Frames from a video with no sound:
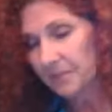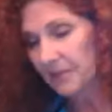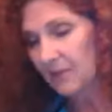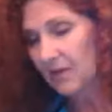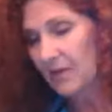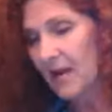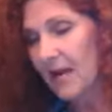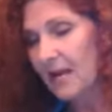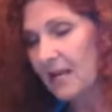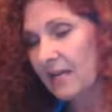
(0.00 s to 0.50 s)

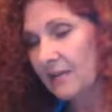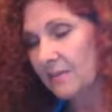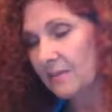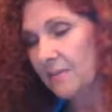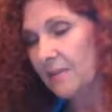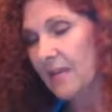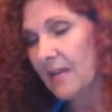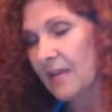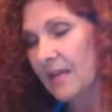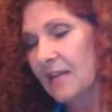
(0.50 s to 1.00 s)
right?
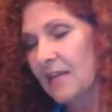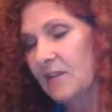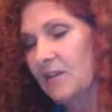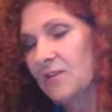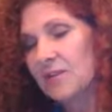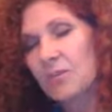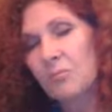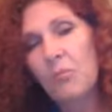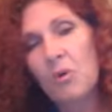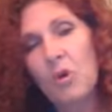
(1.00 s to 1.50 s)
It
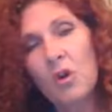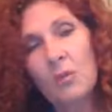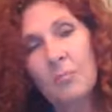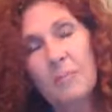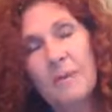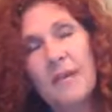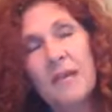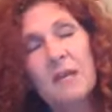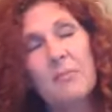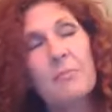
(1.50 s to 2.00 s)
kills more
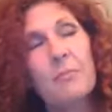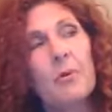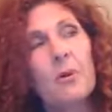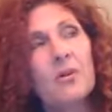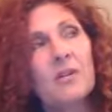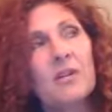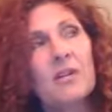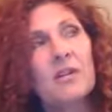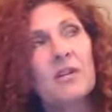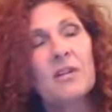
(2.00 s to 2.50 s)

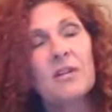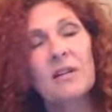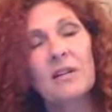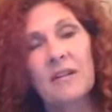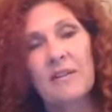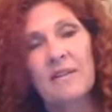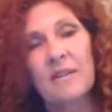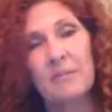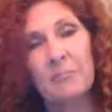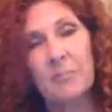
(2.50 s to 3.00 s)
people
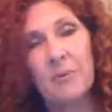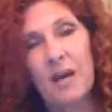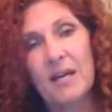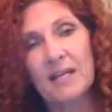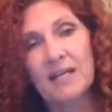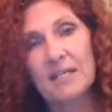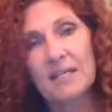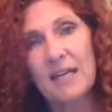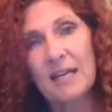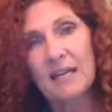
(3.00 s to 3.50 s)
yearly than
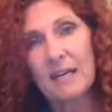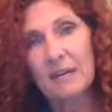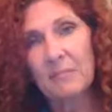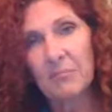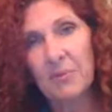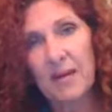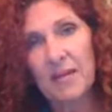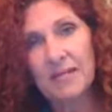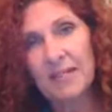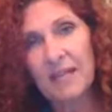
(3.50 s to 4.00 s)
prostate and
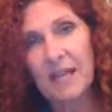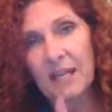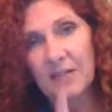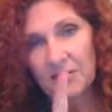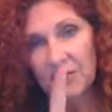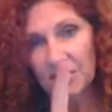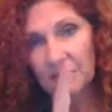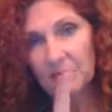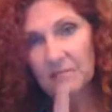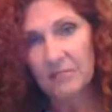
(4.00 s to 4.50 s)
breast
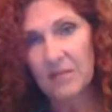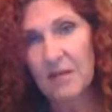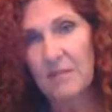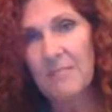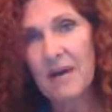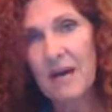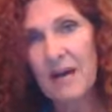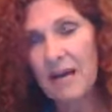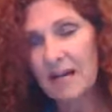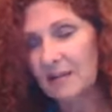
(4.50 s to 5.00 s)
cancer
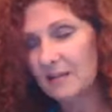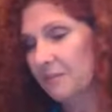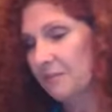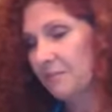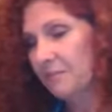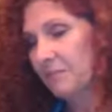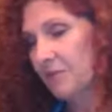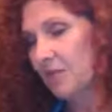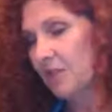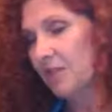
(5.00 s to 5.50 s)
combined.
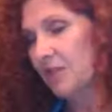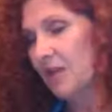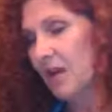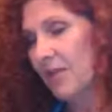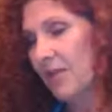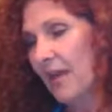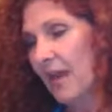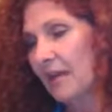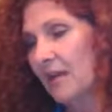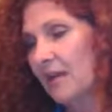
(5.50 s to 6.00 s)
Just
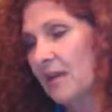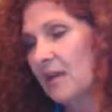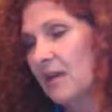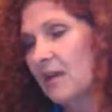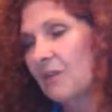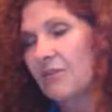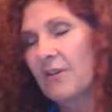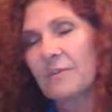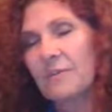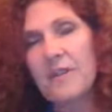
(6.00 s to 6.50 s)
know that.
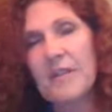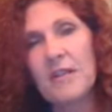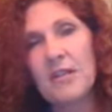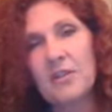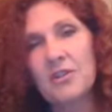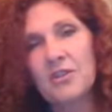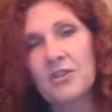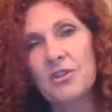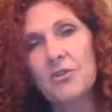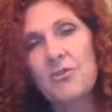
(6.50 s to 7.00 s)
From the
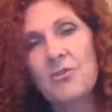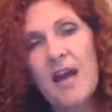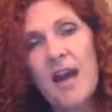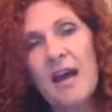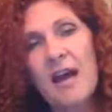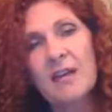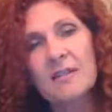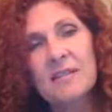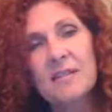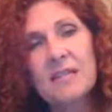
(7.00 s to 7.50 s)
year
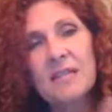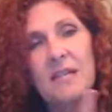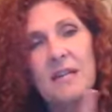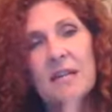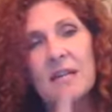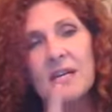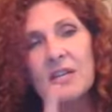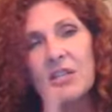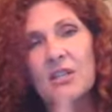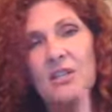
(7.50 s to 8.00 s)
2000
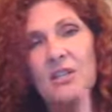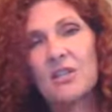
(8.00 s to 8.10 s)
to